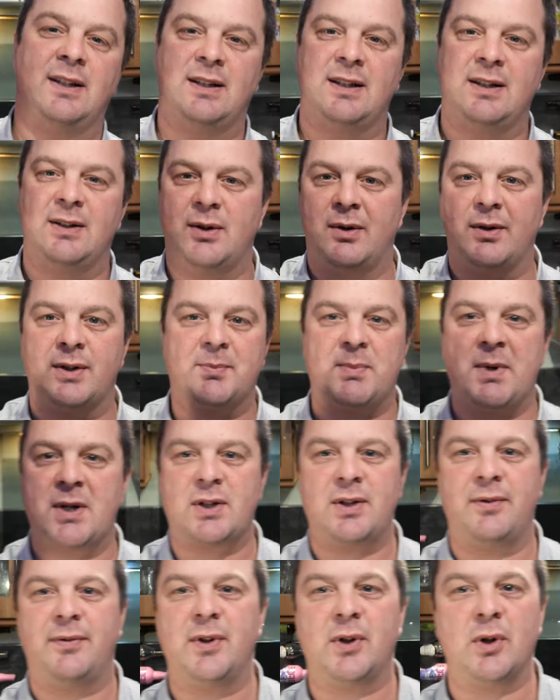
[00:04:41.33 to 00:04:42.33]
you know
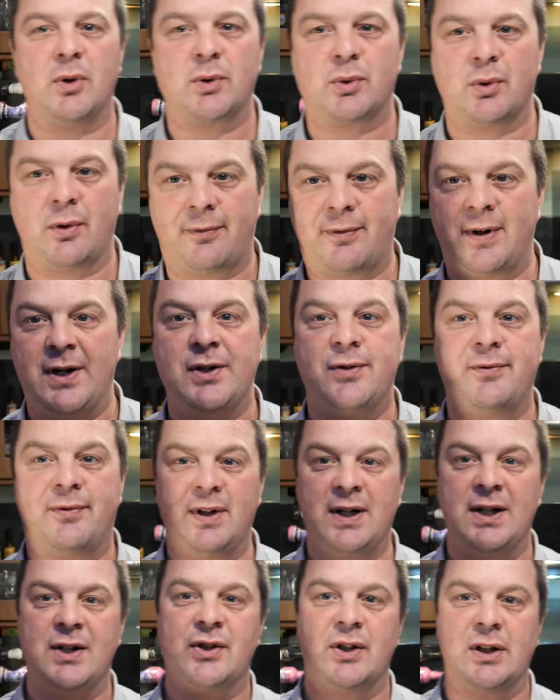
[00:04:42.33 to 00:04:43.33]
especially if you go to a french
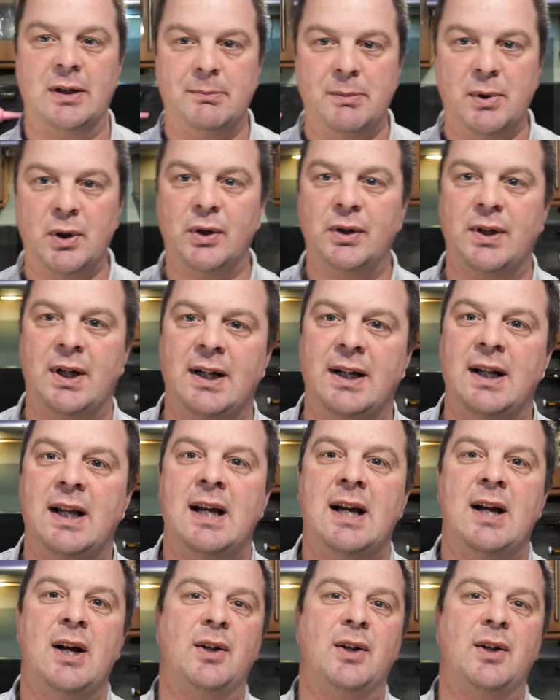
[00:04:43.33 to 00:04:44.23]
village in the morning